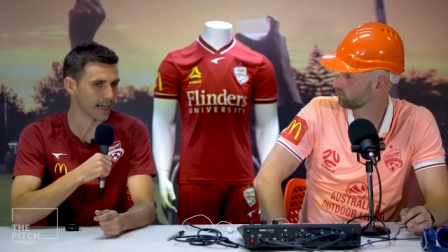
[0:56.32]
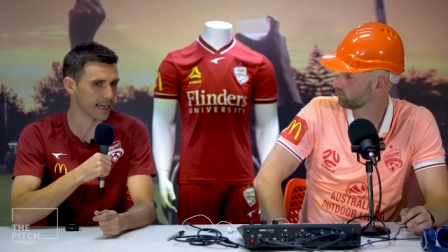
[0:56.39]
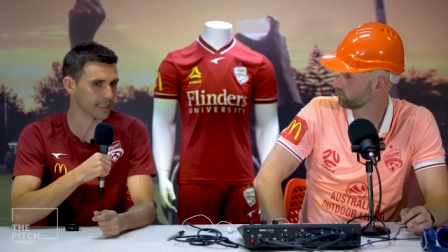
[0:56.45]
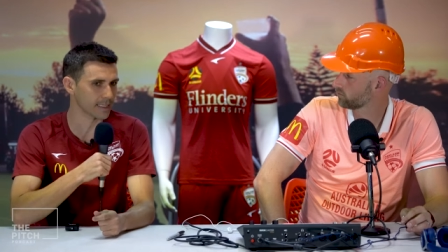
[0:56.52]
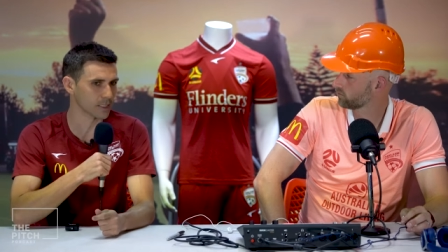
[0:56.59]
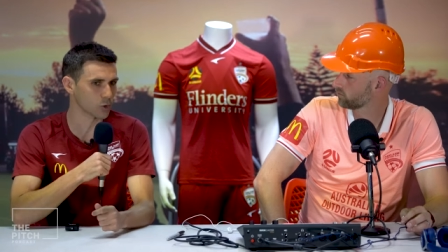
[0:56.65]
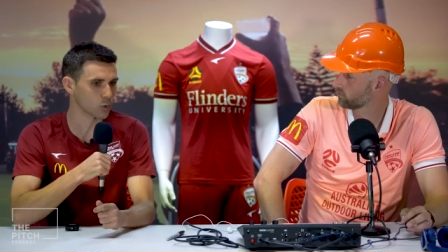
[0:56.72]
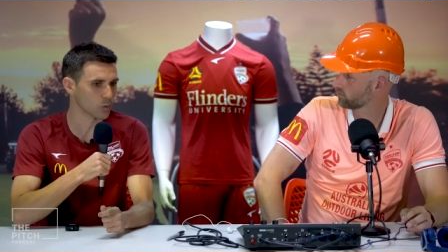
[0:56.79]

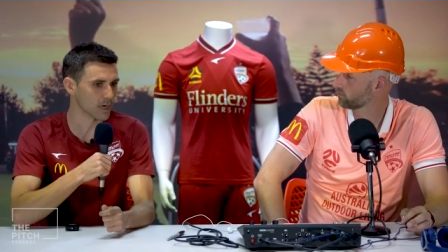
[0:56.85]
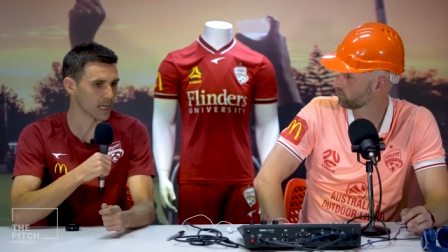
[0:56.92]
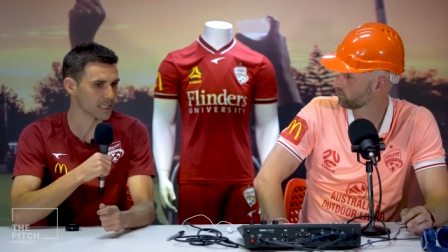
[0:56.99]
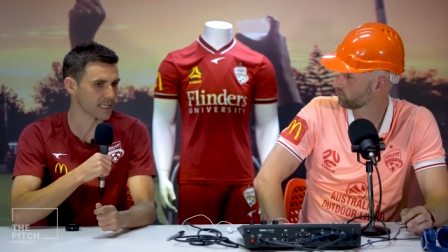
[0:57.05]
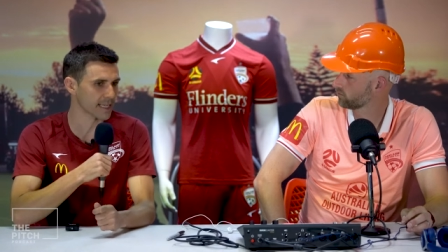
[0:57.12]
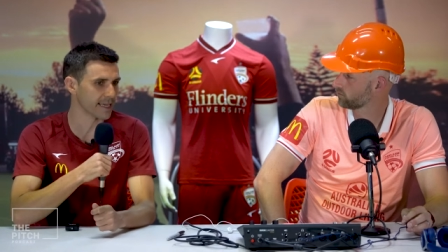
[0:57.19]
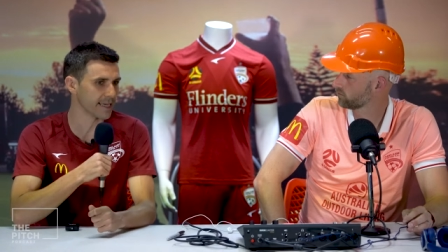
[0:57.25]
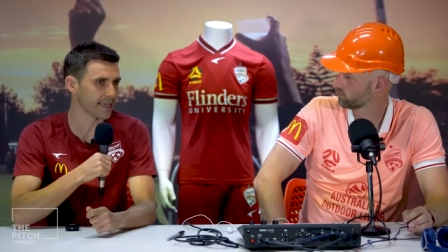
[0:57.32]
as soon as
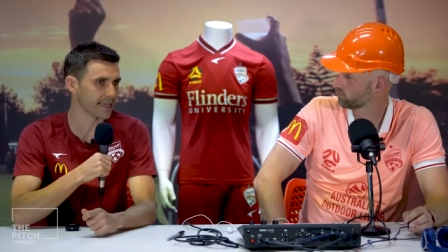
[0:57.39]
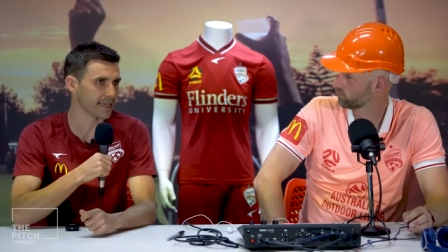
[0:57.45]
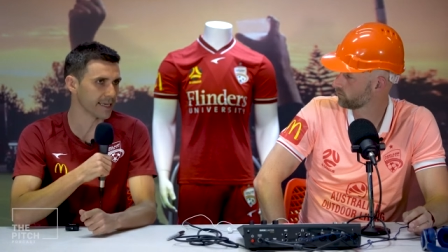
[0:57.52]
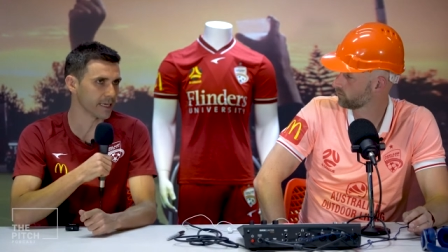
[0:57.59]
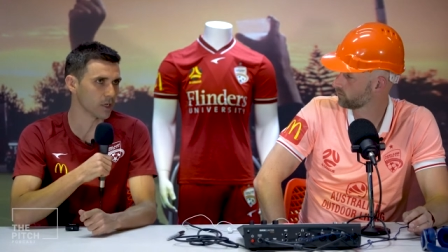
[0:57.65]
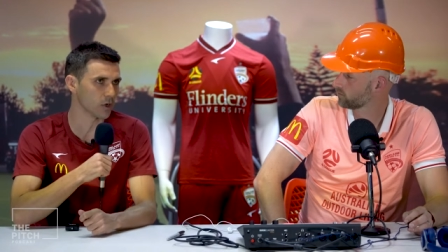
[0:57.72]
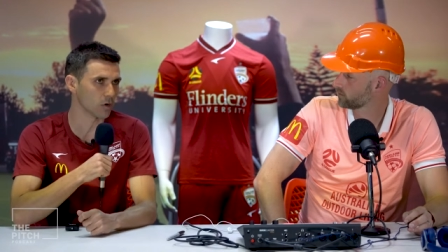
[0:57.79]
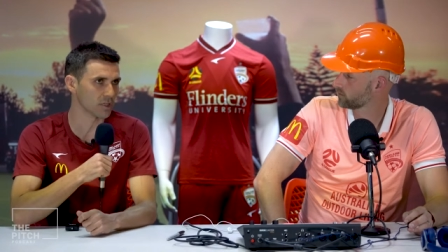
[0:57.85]

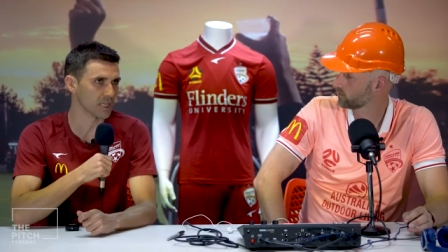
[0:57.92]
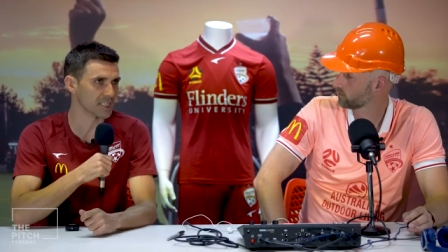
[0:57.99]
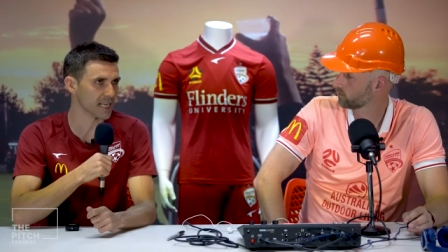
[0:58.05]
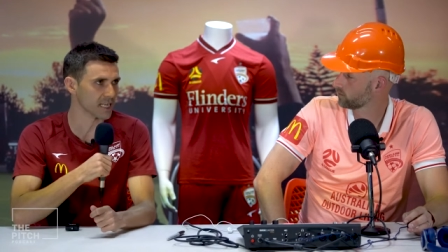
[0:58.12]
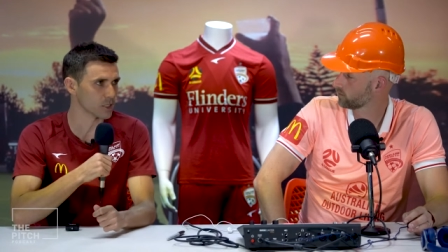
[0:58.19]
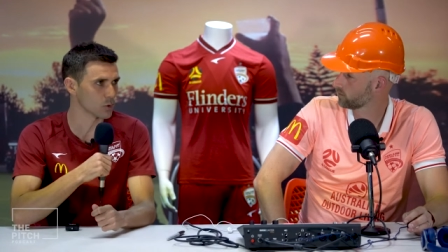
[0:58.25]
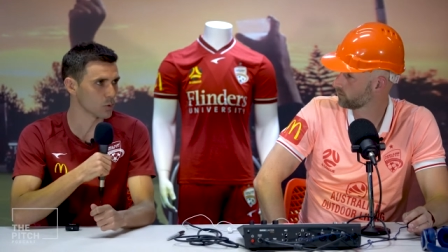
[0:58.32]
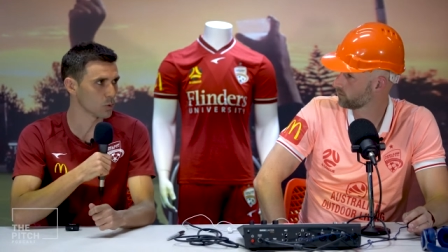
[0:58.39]
he got the
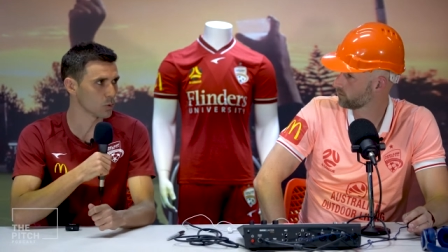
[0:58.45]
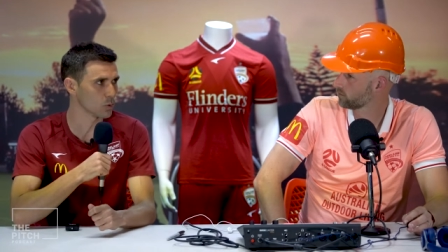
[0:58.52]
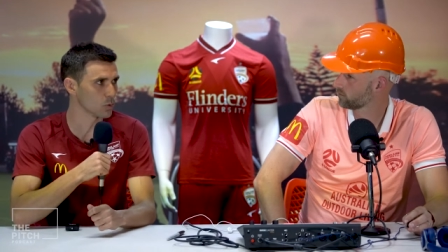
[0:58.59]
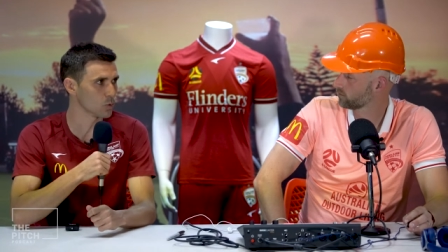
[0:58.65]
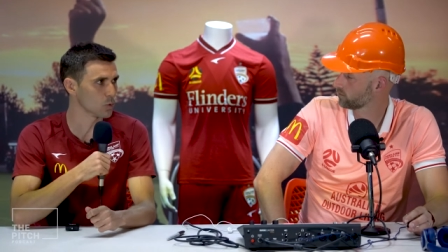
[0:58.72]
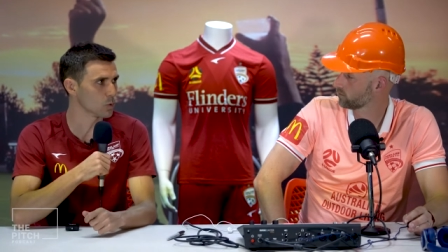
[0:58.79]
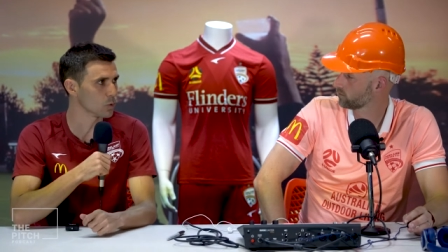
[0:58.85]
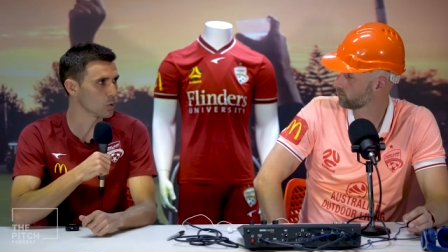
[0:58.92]
chance
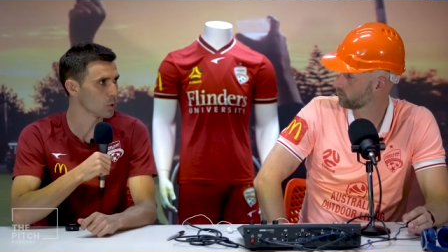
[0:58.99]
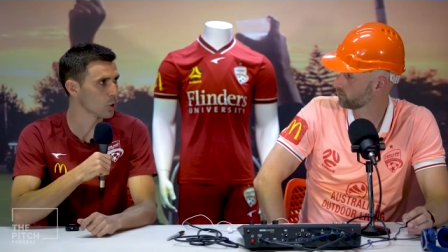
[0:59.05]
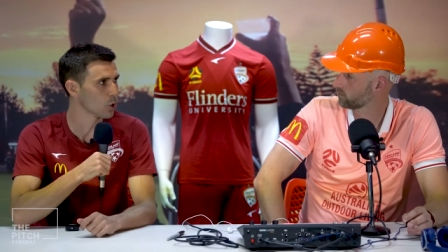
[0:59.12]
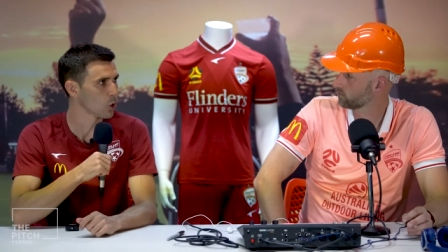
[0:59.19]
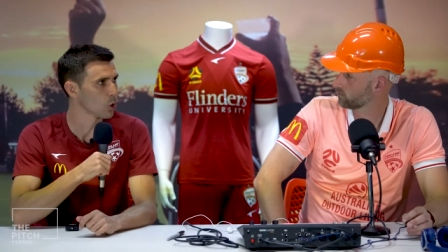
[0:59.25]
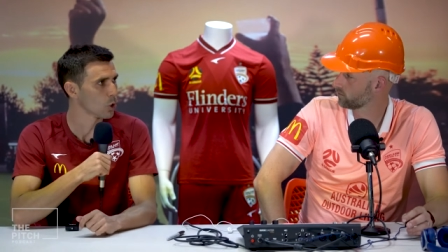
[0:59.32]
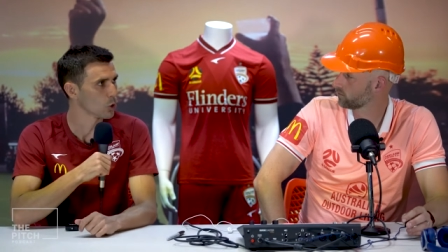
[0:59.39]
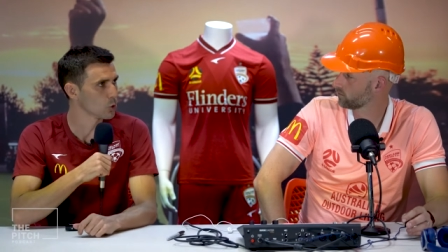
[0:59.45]
to
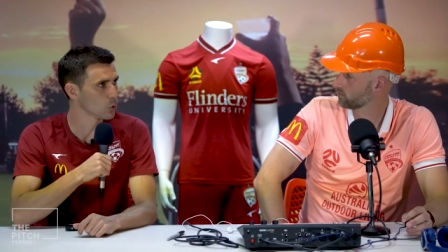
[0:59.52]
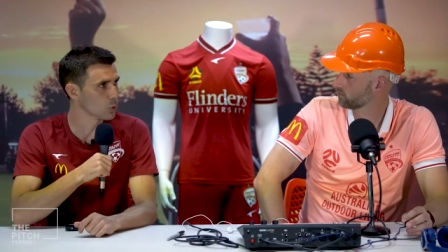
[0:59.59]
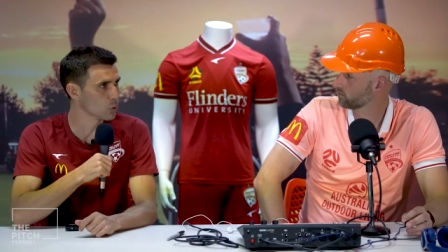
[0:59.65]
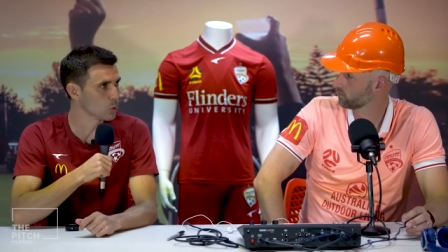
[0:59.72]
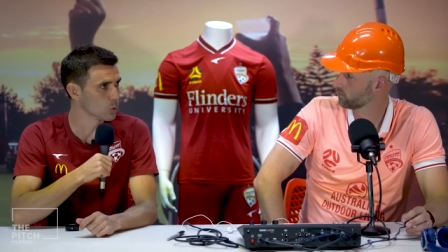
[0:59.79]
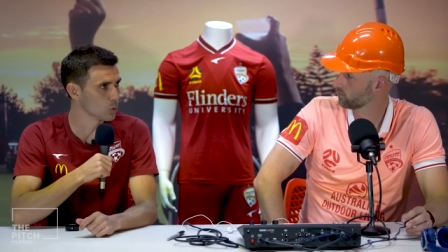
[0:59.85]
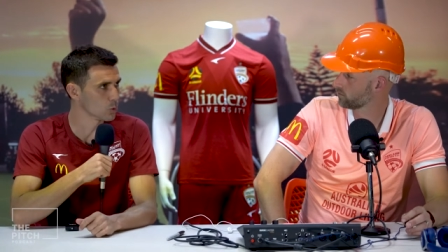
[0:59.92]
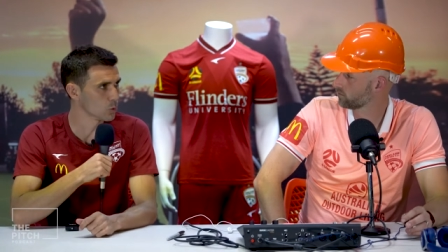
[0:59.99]

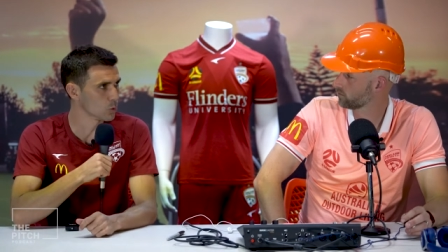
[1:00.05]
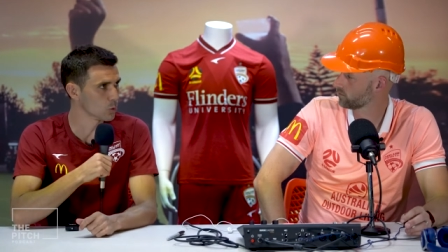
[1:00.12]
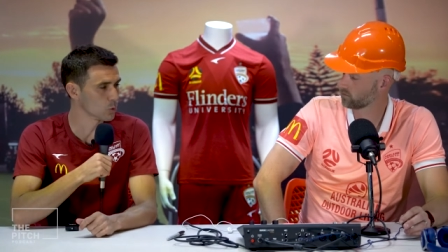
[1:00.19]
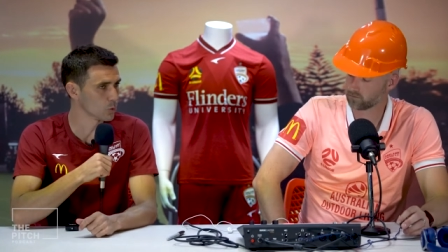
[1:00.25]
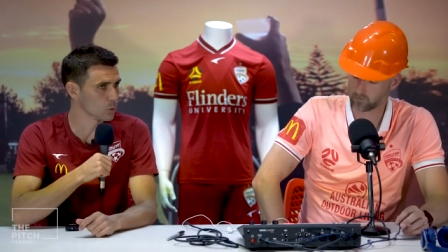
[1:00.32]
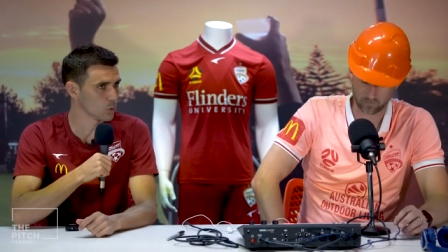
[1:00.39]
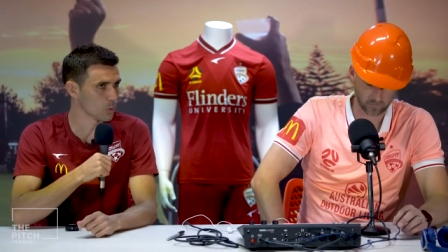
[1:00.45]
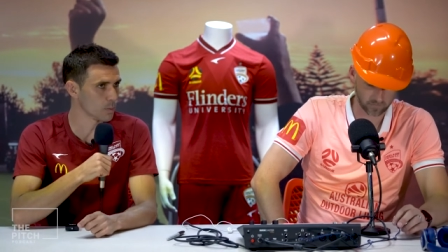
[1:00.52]

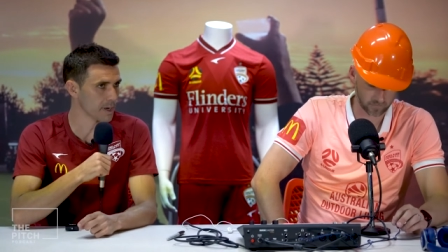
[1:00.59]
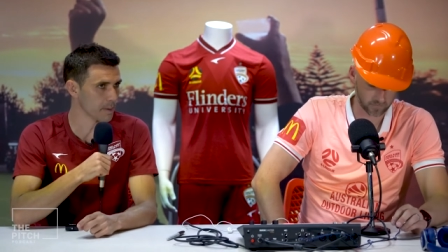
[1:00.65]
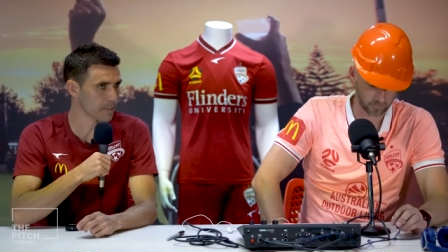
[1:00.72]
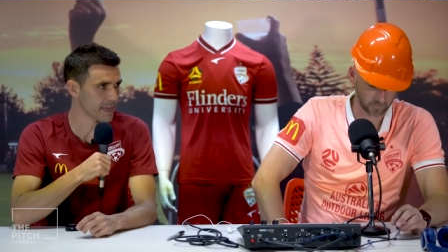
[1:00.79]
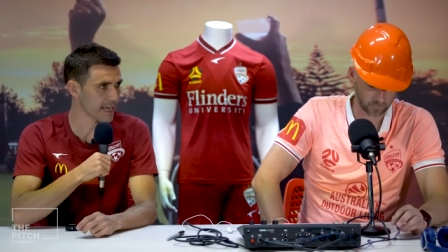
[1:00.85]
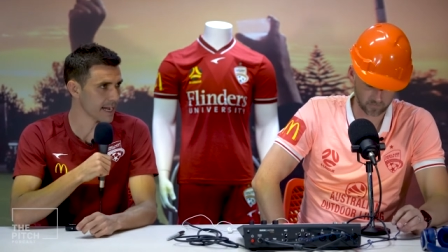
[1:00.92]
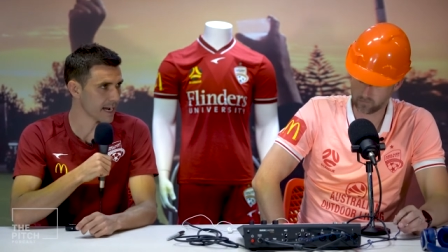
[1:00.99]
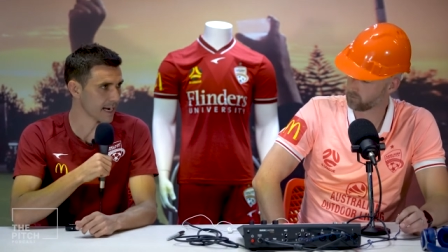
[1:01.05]
bring
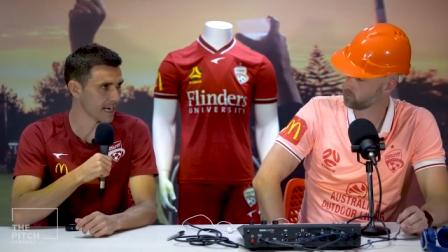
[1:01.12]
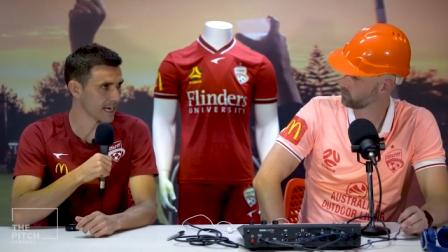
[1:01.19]
me a